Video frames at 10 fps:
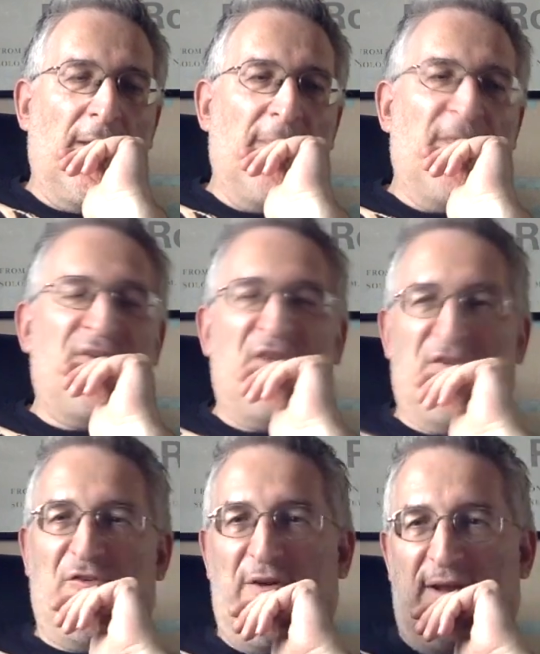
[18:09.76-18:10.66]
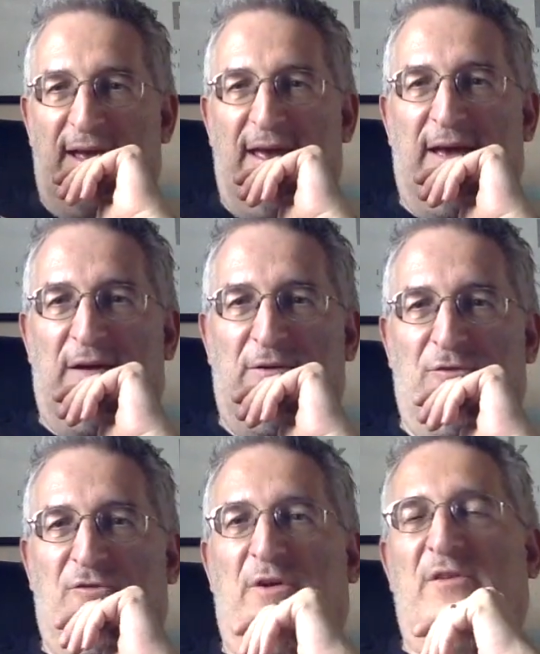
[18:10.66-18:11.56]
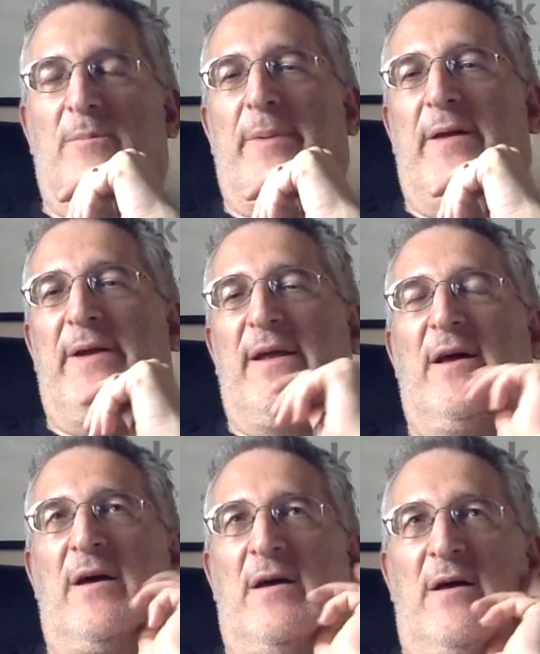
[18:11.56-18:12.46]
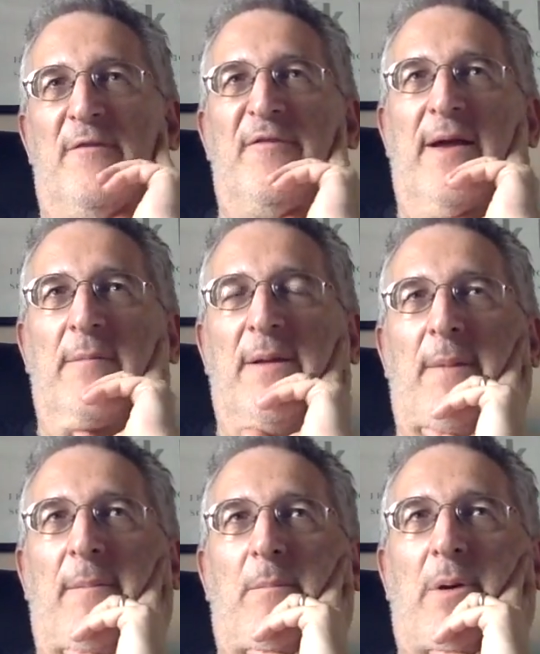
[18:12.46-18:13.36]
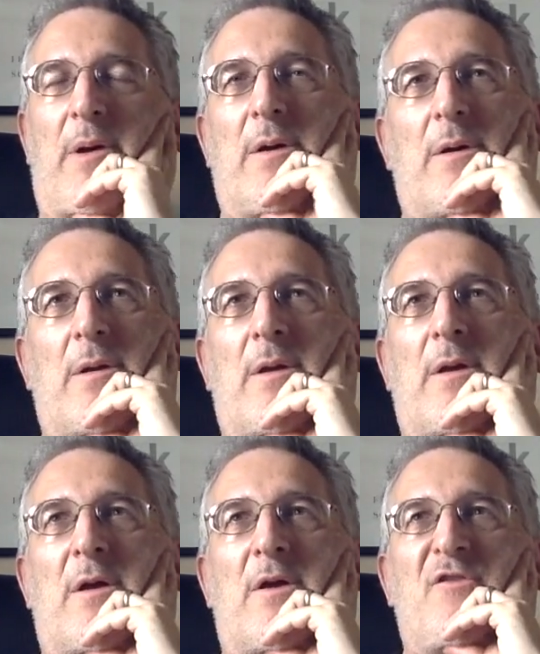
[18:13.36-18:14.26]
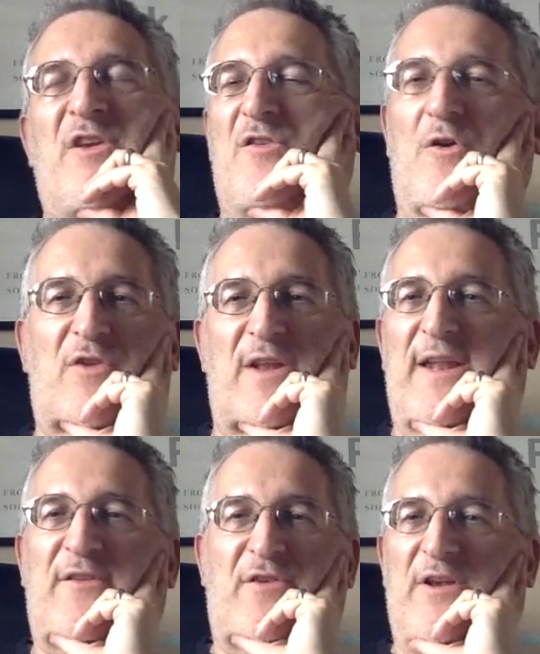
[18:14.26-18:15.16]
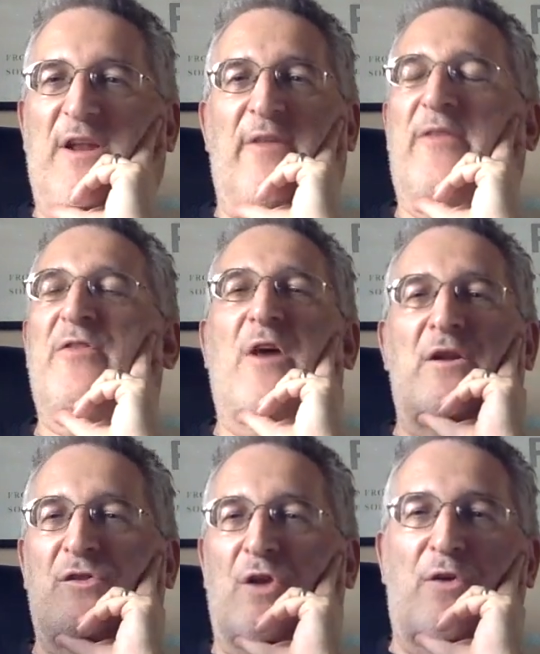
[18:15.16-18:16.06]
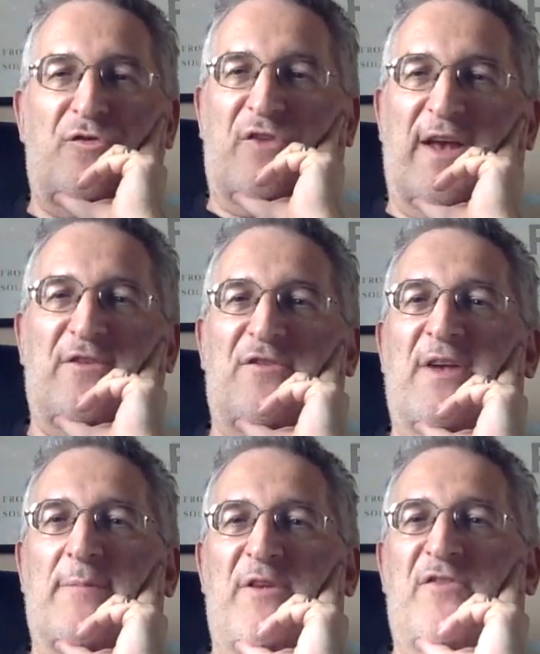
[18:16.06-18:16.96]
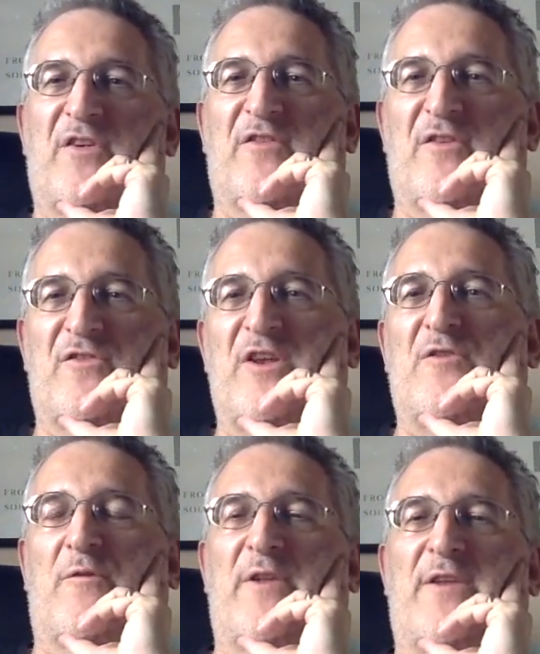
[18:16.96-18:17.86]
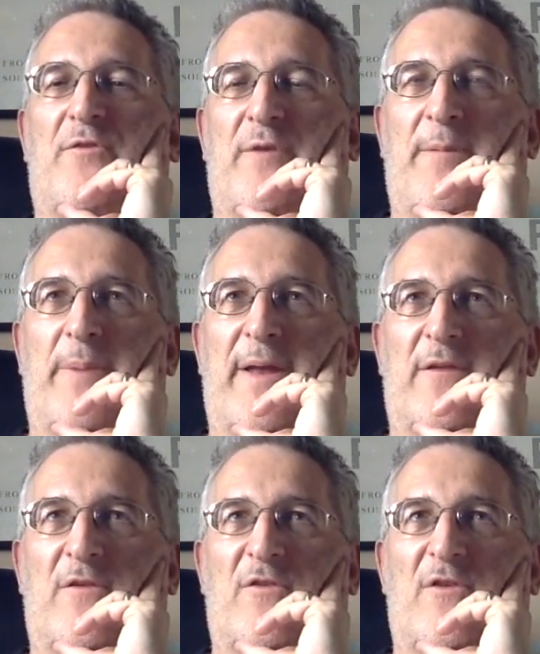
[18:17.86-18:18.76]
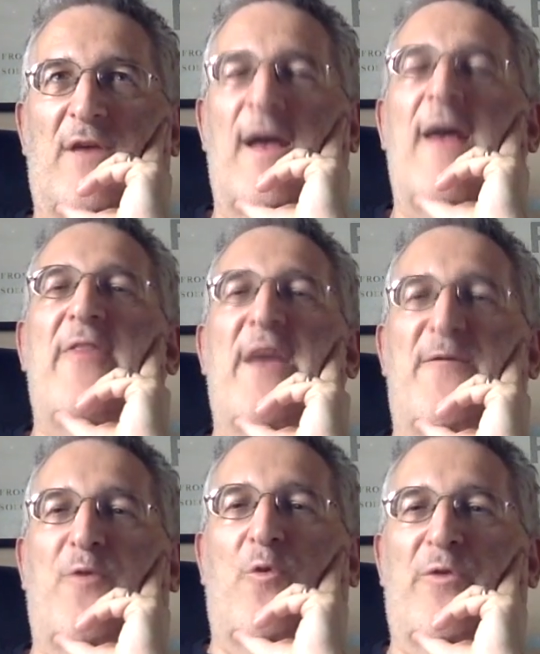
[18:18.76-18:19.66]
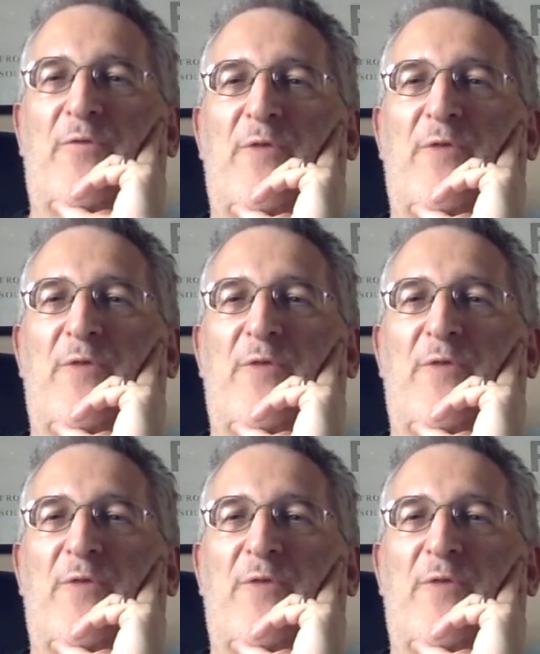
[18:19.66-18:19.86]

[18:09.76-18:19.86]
the sister in here, who's trying to bury a, a family member, She's not a literary, you know, at no stage is Shamsie suggesting that she's of literary bent. Therefore, the